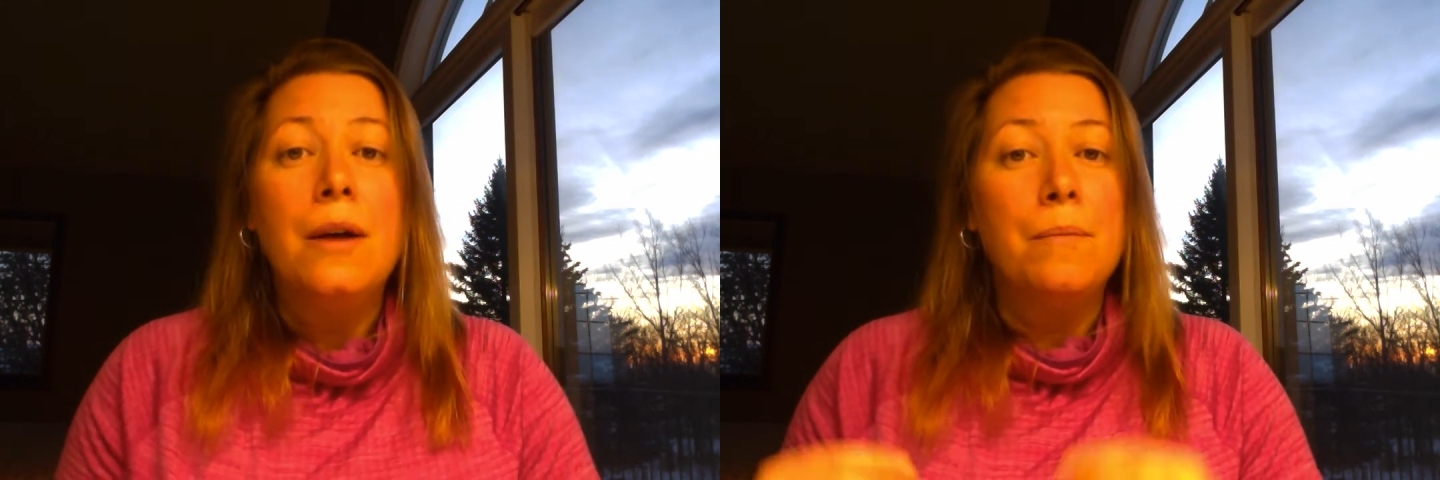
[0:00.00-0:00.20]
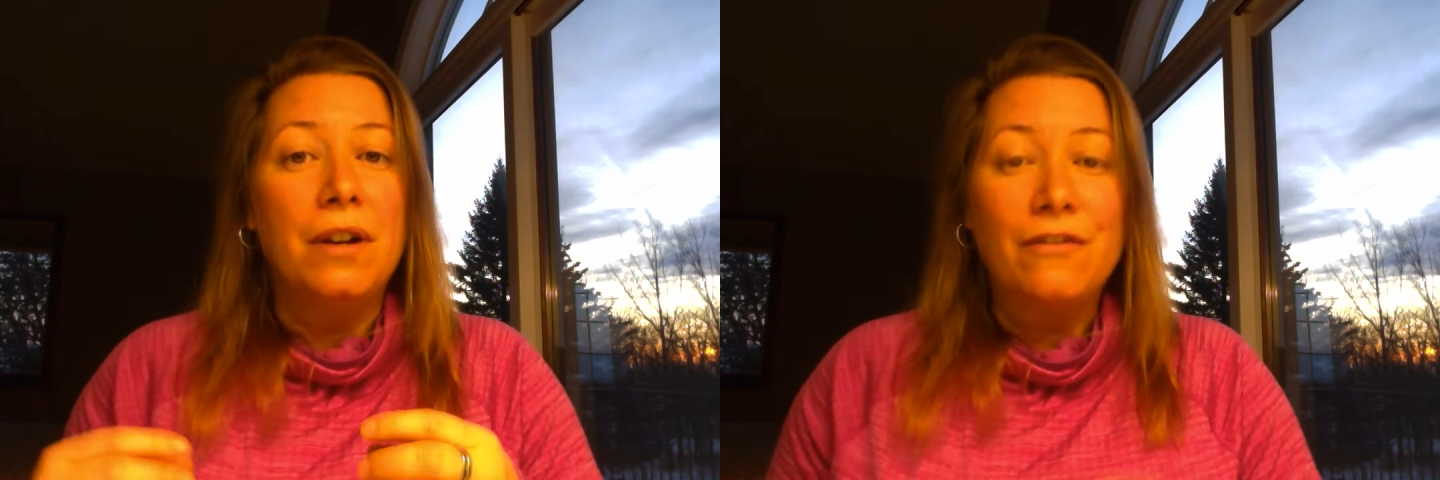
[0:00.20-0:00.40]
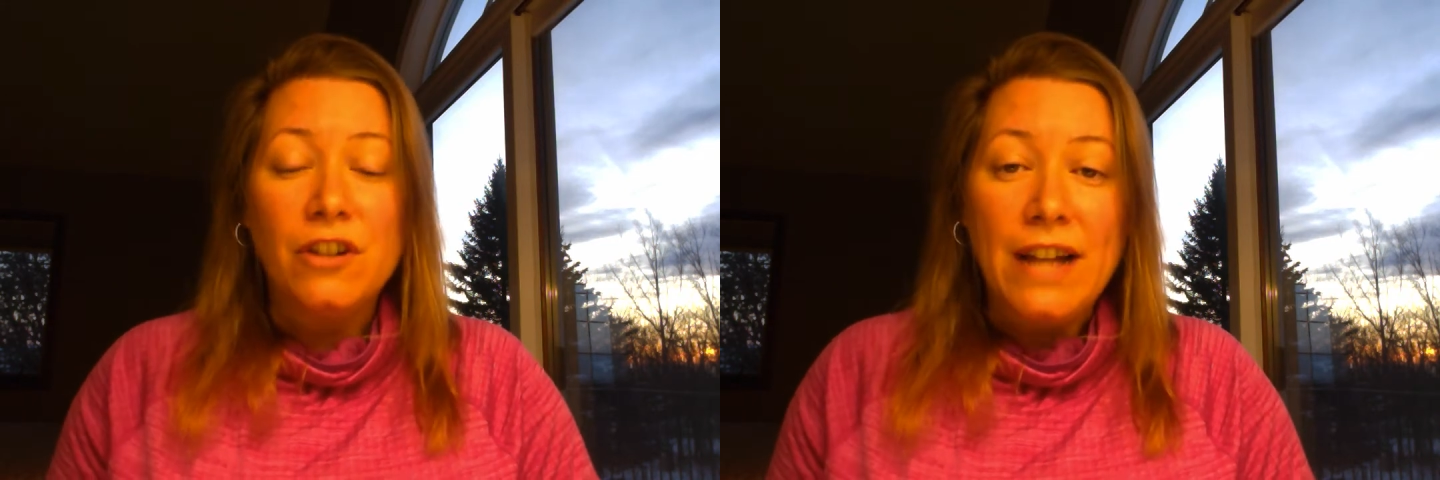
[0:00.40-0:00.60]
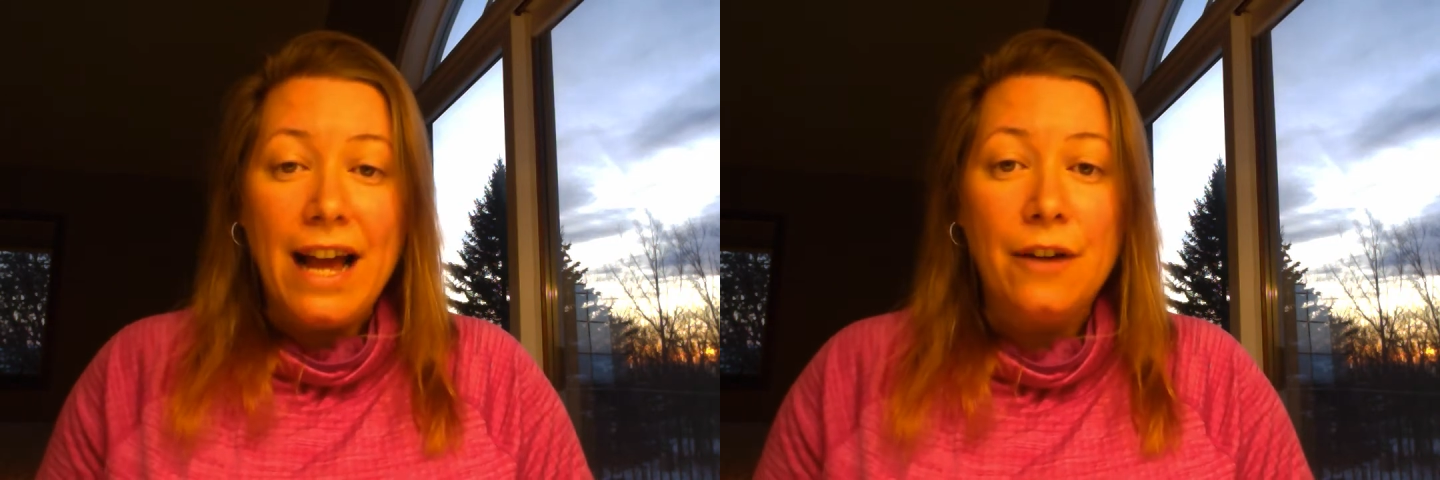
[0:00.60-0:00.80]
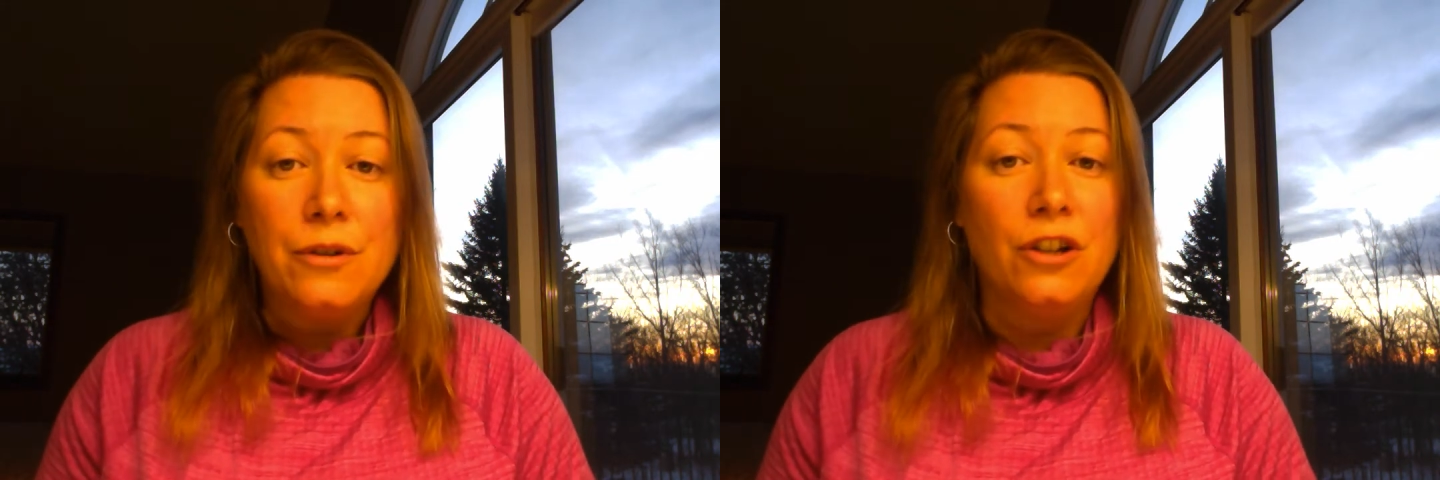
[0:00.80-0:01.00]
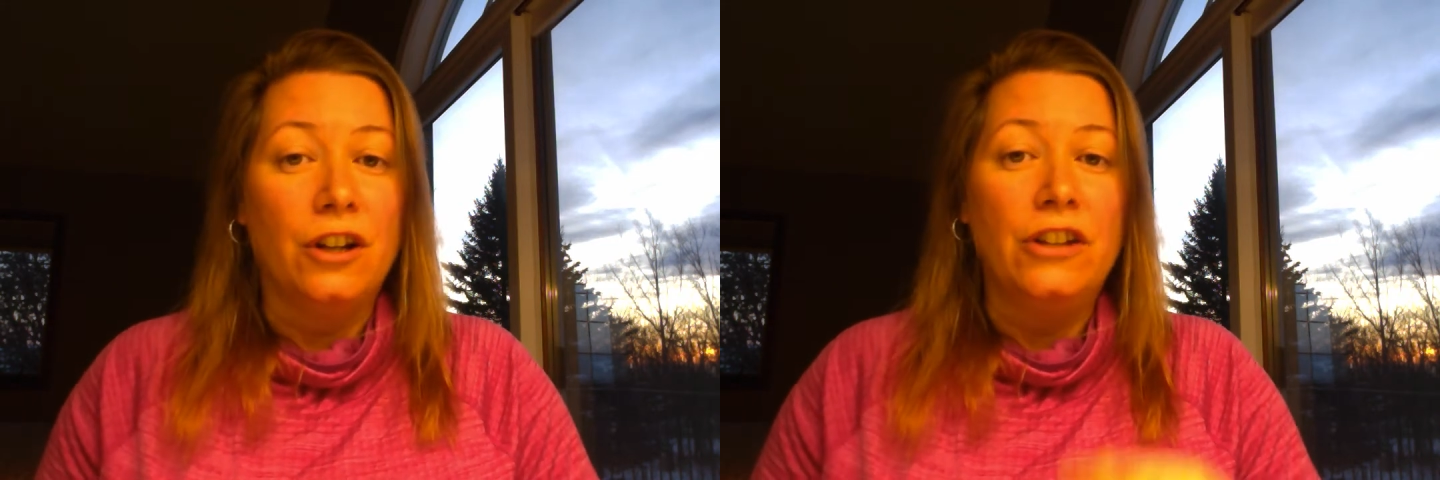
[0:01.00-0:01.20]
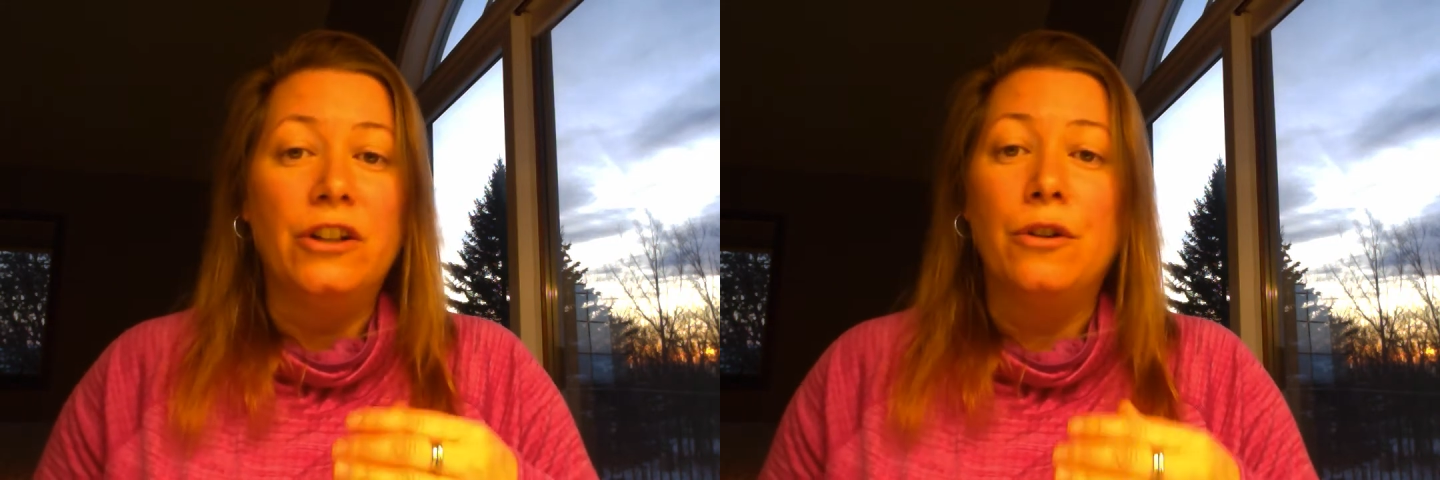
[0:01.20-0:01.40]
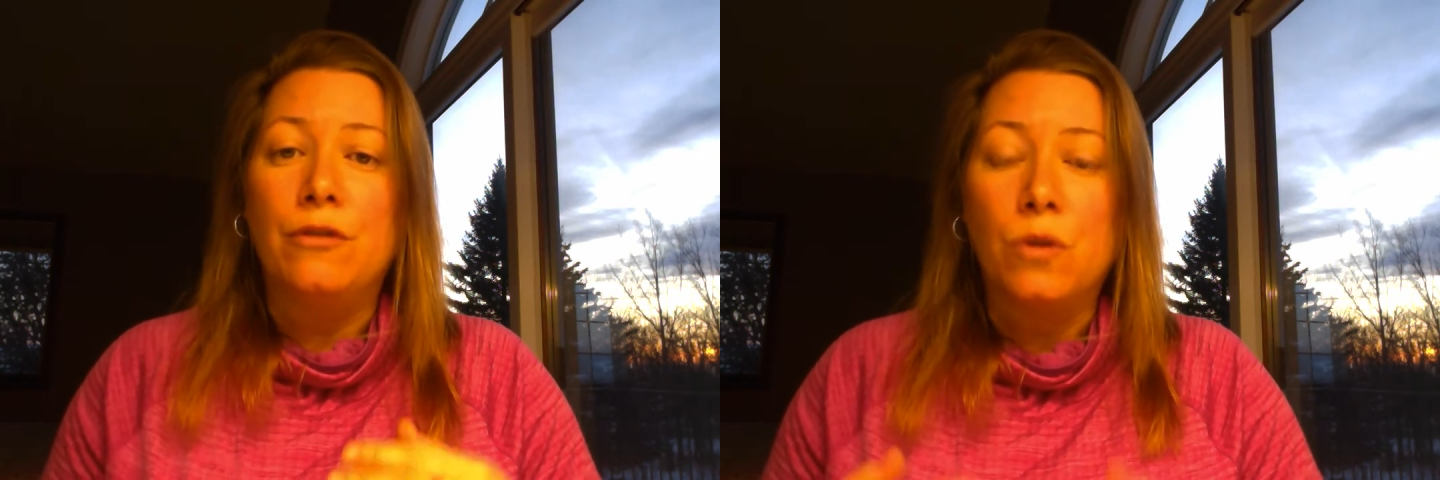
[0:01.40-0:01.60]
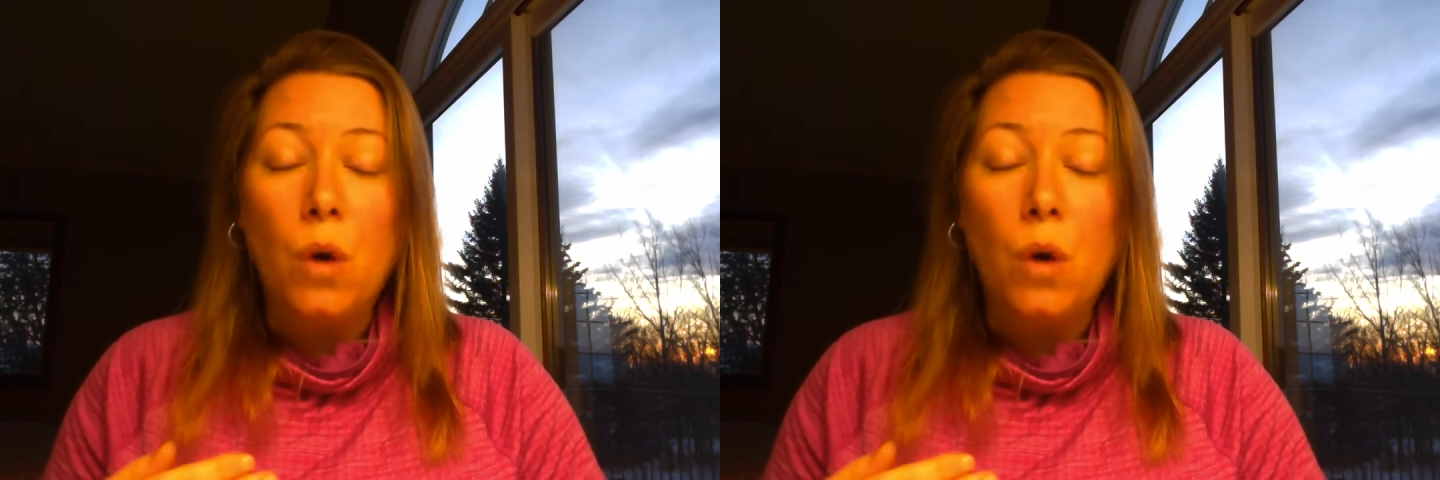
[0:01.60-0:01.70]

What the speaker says: But for now, you're going to go through